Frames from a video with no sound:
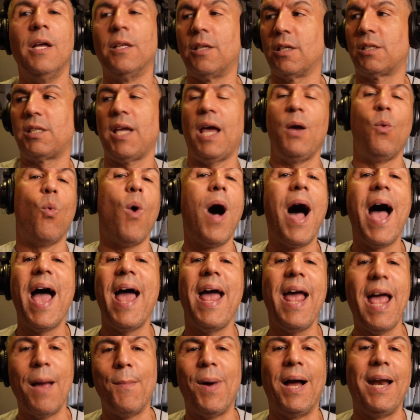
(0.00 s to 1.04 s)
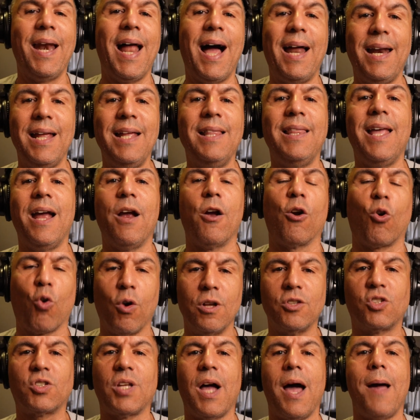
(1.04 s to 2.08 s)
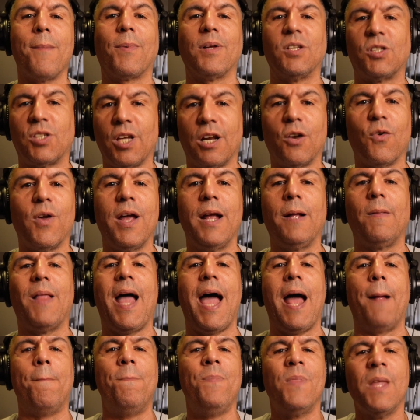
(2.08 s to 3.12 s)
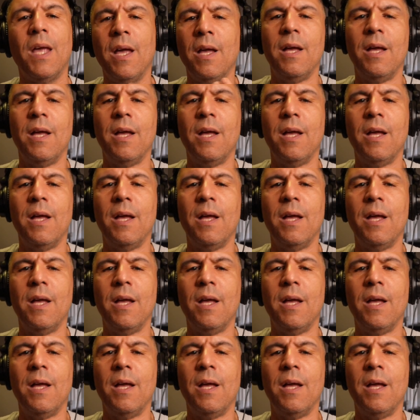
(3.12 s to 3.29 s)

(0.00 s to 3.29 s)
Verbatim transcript: to say, why am I not in there in crunch time, considering that